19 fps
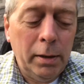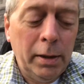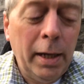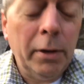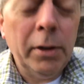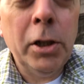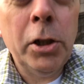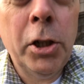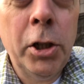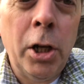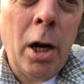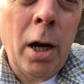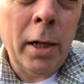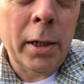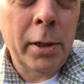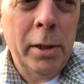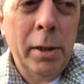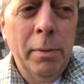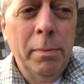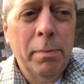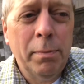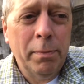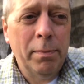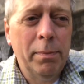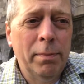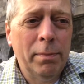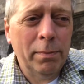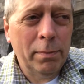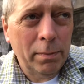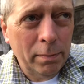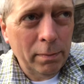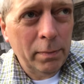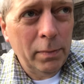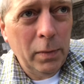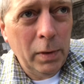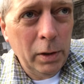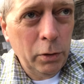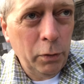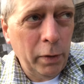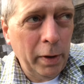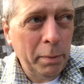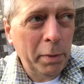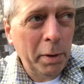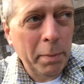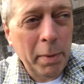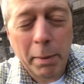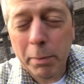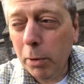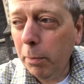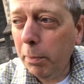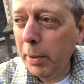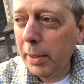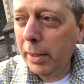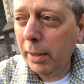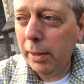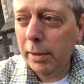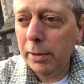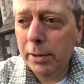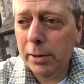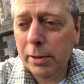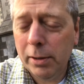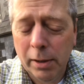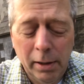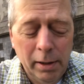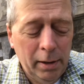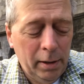Now this shocked this family member because